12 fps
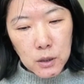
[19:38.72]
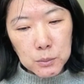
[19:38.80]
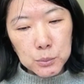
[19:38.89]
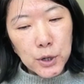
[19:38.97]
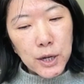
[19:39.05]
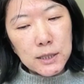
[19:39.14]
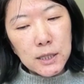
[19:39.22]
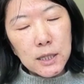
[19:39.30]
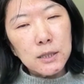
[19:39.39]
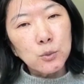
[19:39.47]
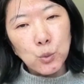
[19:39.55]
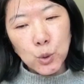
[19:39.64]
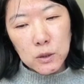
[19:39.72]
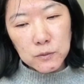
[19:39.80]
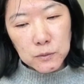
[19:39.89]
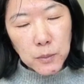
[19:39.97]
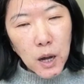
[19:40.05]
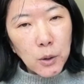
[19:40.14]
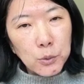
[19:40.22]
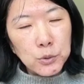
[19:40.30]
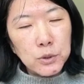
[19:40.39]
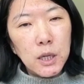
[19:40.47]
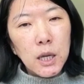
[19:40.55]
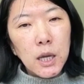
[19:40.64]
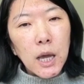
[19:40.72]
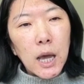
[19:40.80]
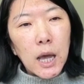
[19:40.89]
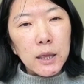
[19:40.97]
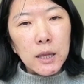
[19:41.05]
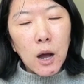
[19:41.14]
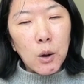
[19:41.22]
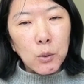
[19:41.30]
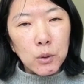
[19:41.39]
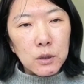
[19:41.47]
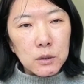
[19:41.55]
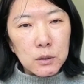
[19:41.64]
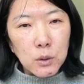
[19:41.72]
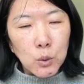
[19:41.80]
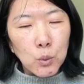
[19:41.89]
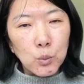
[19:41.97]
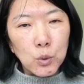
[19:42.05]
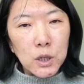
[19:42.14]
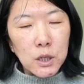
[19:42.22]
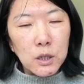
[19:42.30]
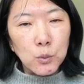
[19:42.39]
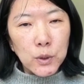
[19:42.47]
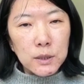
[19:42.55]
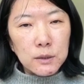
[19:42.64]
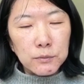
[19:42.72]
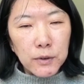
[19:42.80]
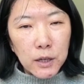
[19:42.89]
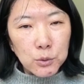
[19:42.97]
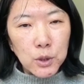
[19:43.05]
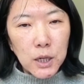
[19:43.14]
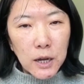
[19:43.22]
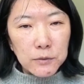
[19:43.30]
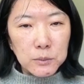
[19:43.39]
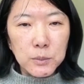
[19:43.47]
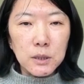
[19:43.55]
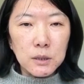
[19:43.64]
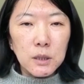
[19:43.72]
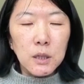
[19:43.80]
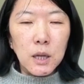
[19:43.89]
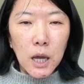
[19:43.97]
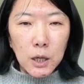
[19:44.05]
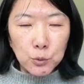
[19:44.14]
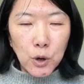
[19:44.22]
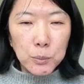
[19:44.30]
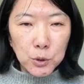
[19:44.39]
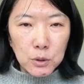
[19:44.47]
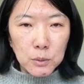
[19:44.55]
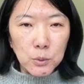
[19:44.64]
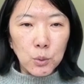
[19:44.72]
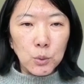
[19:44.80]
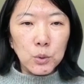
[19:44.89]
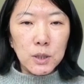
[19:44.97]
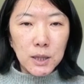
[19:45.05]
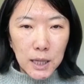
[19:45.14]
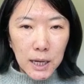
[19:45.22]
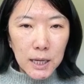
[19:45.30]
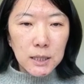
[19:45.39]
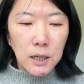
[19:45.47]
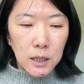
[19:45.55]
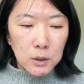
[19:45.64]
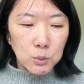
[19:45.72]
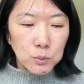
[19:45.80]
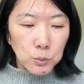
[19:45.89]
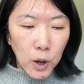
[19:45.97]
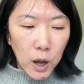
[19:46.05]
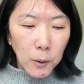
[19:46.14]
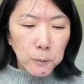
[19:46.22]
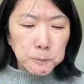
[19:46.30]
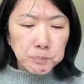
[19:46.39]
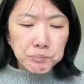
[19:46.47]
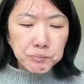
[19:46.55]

presence, word of mouth, and our working with federal government and reputable client as well.